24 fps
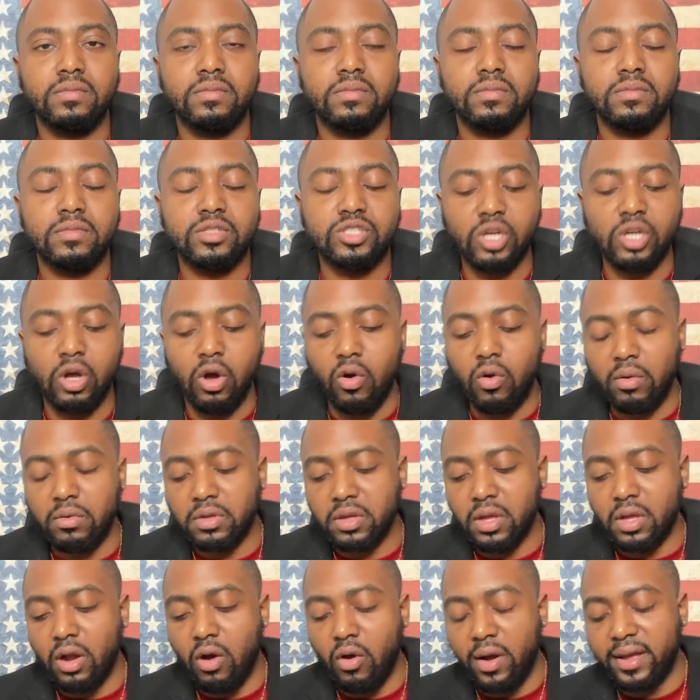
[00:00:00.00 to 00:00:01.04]
So,
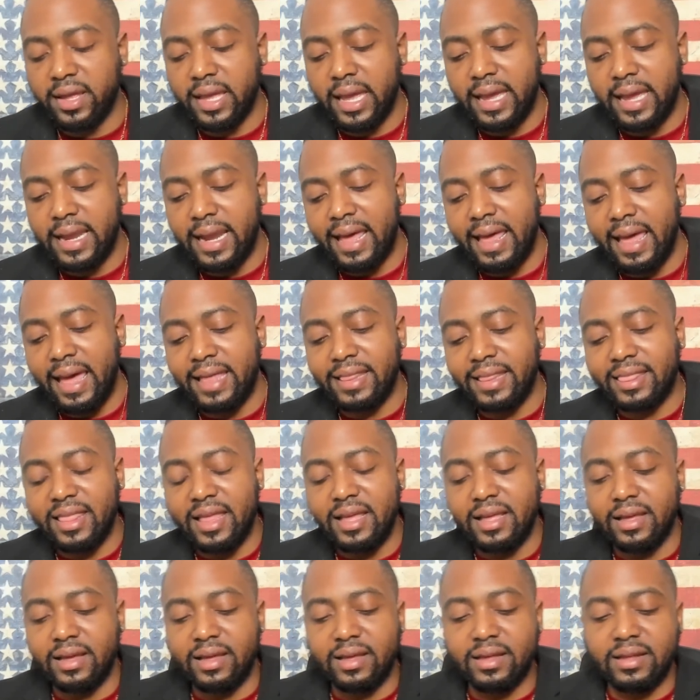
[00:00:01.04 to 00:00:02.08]
you know, again, I, I
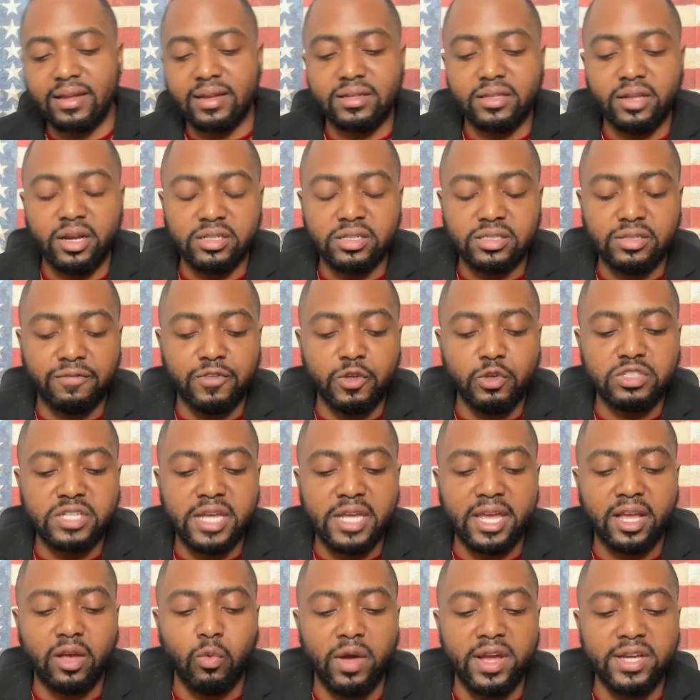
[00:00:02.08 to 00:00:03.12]
think there's a few
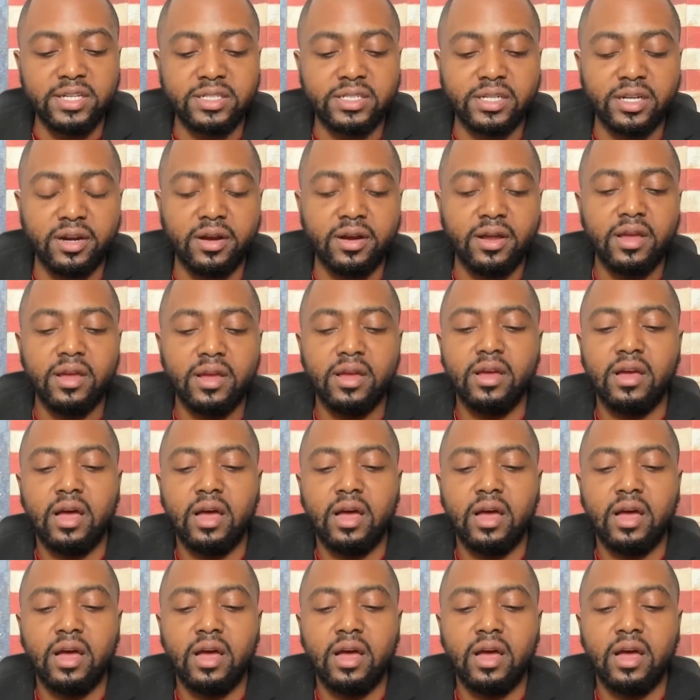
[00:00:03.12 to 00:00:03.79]
takeaways here.